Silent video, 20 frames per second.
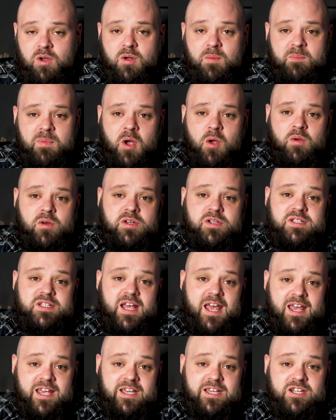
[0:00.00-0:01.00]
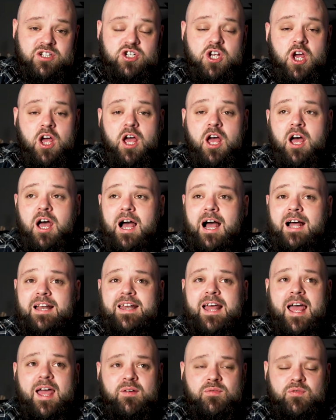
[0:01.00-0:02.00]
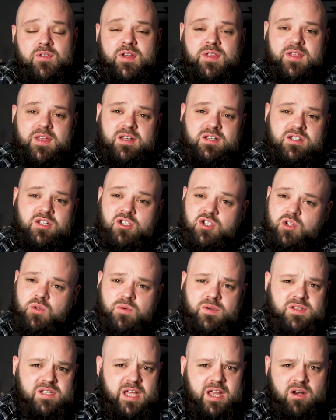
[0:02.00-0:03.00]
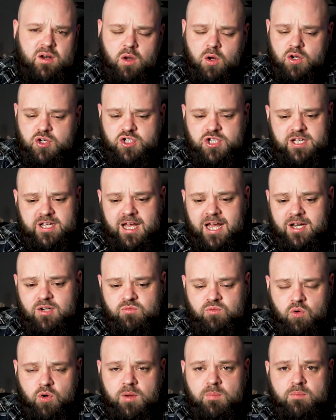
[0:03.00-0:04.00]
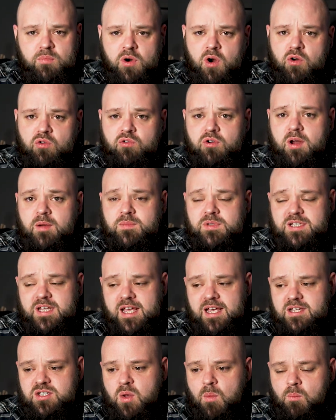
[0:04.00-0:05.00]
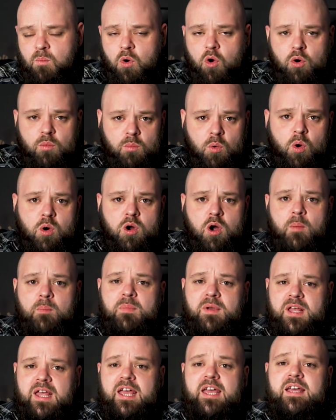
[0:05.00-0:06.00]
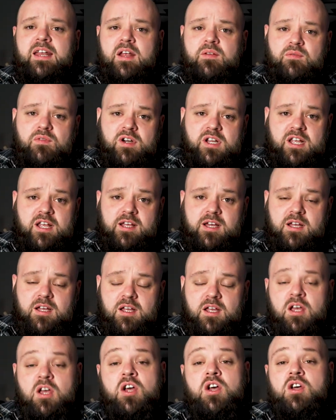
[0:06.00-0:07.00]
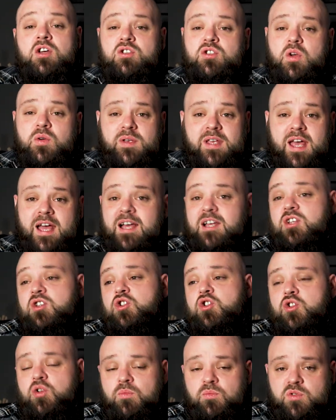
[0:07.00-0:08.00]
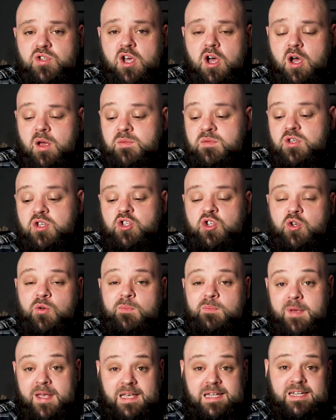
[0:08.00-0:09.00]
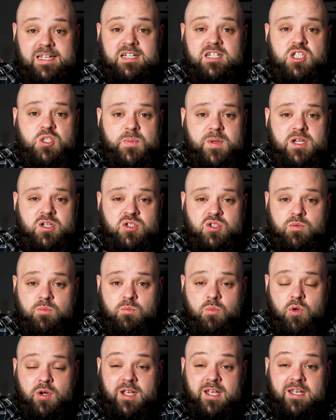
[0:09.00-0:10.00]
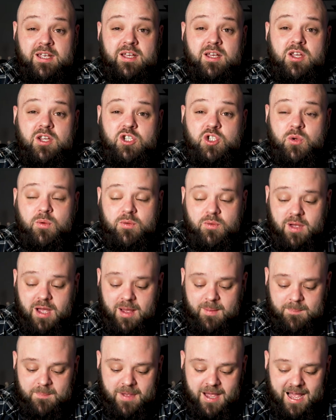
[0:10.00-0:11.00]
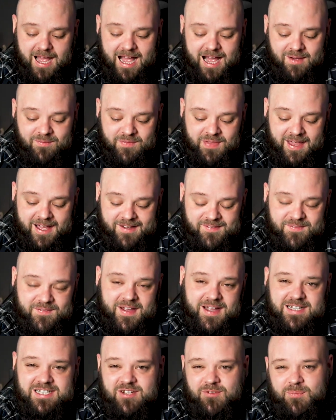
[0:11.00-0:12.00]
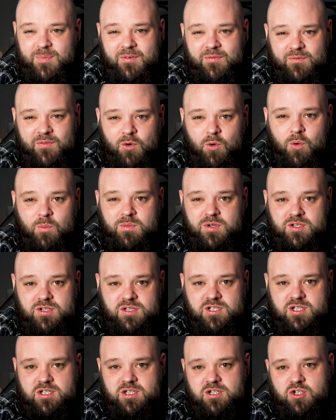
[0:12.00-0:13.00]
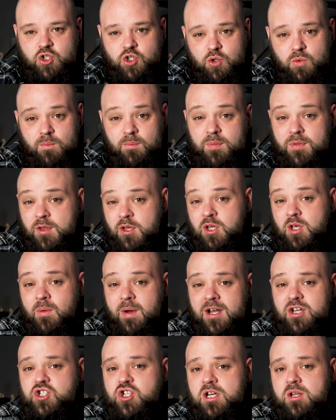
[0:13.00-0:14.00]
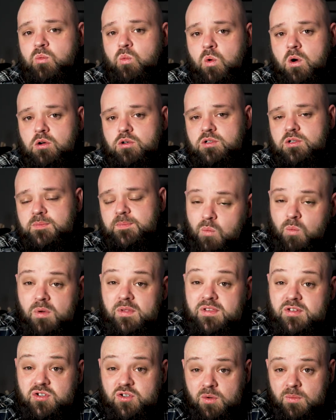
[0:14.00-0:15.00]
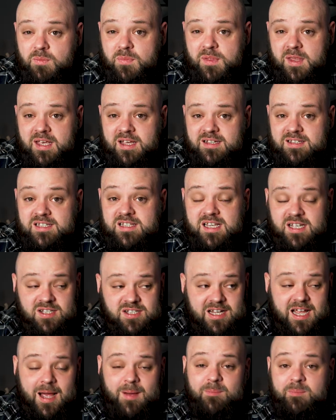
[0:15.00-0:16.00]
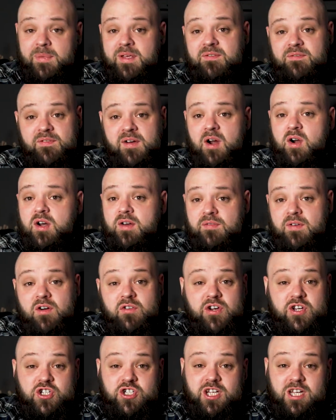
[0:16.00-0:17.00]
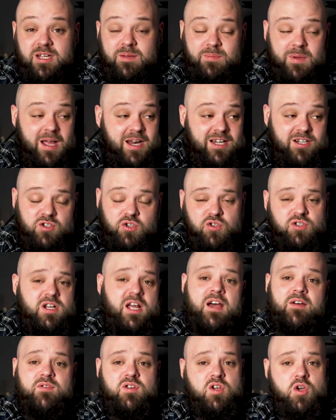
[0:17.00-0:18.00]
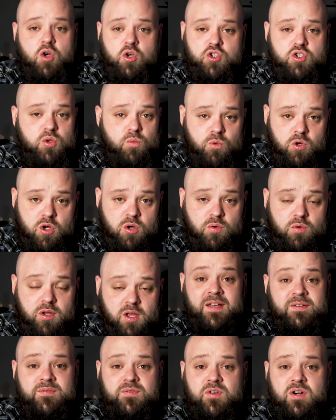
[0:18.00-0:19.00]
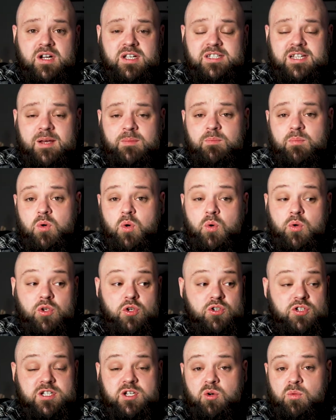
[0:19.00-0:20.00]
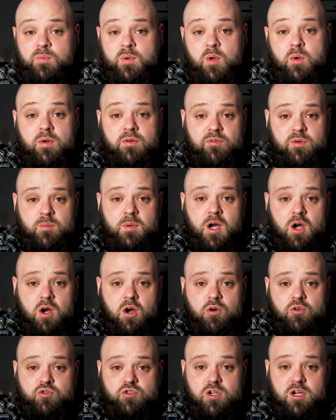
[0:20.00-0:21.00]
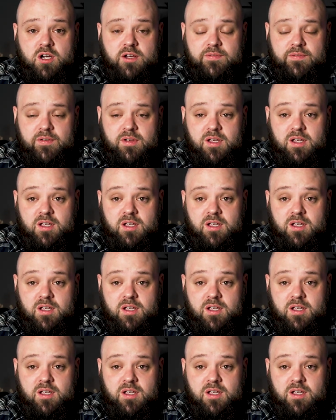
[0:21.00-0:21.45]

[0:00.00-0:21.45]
components age, and everything to do with technology and running programs gets more and more complicated every year. So yeah, sometimes you may need to spend some money to have that effective performance jump that you actually want. With some things, this can be very, very cheap and it doesn't have to cost the world. If, for example, you're still booting from a hard drive,